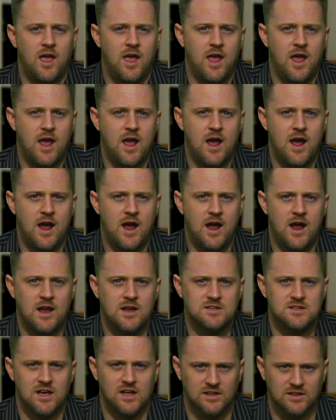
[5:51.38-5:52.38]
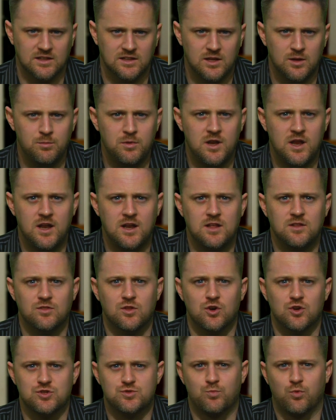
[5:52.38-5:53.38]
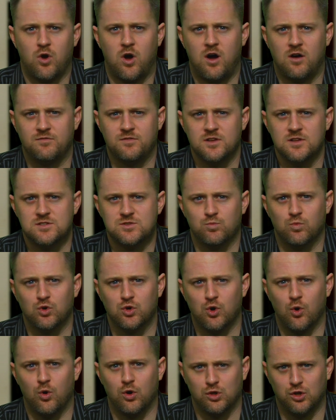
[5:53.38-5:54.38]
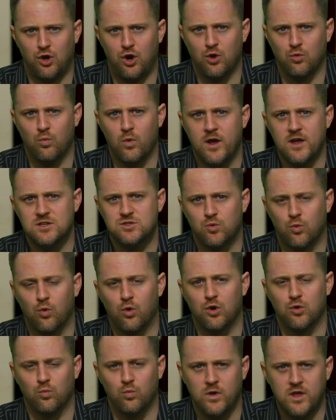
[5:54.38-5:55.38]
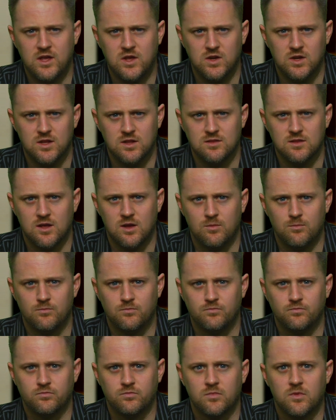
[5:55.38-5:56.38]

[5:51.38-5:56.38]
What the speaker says: and eliminating those profits will go a long way toward weakening them.